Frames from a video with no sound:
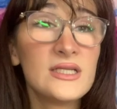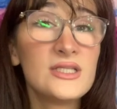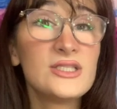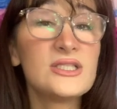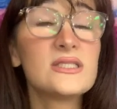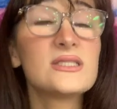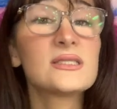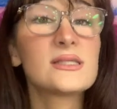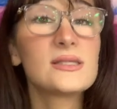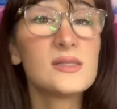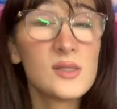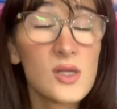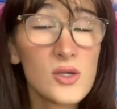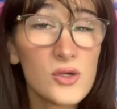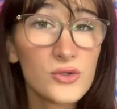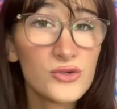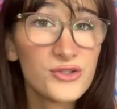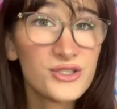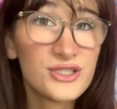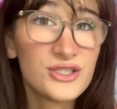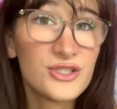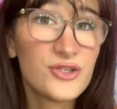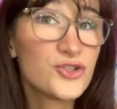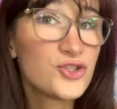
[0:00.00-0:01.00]

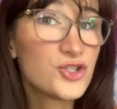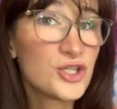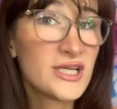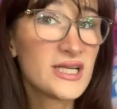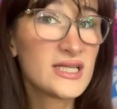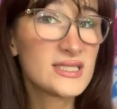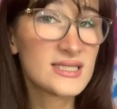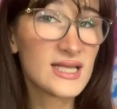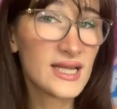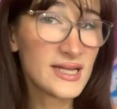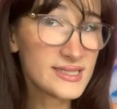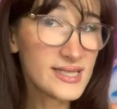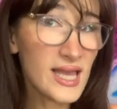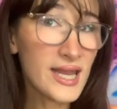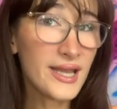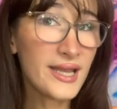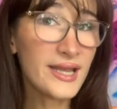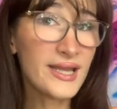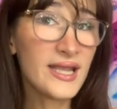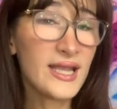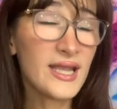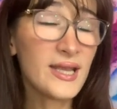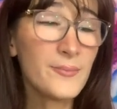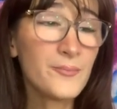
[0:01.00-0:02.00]
disclosed your trans
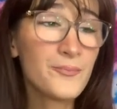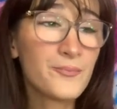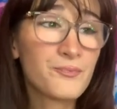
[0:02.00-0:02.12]
identity,